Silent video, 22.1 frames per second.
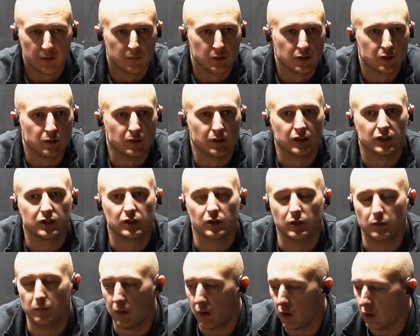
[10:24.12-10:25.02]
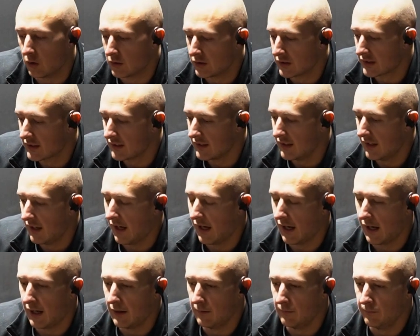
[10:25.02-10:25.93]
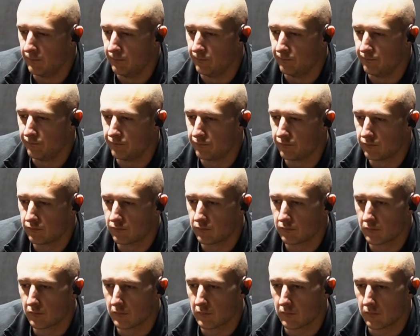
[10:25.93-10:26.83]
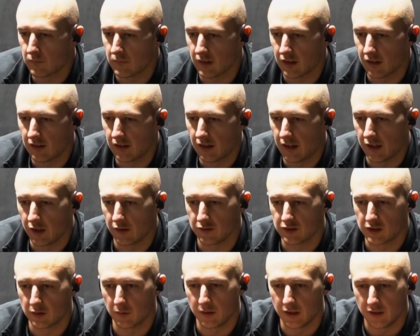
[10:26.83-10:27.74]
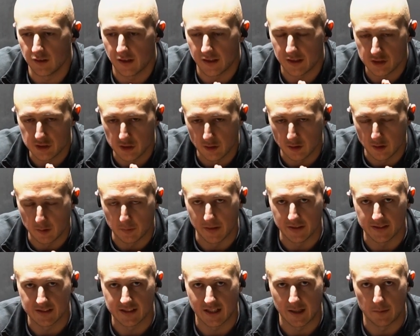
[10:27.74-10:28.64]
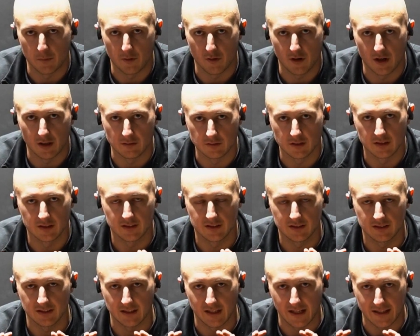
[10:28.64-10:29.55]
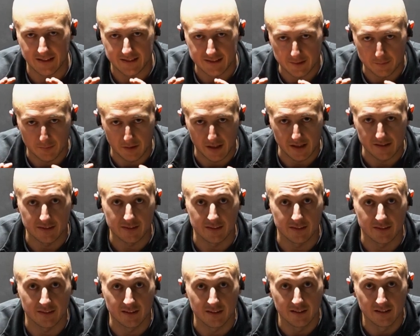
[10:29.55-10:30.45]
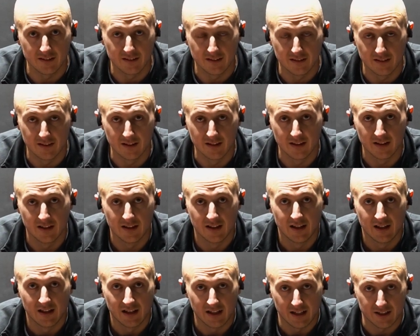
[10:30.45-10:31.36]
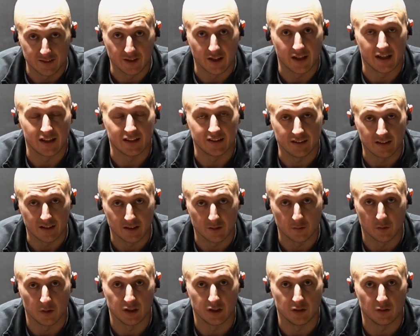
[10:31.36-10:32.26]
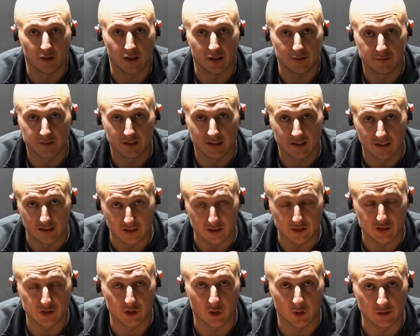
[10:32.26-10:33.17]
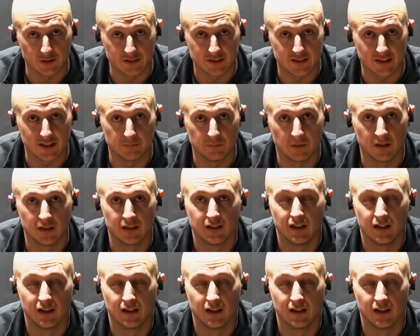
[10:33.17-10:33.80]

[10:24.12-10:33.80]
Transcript: between the two bones. And obviously when you let your shoulder blades come around, it lets them lengthen, and then when you lift, it shortens them.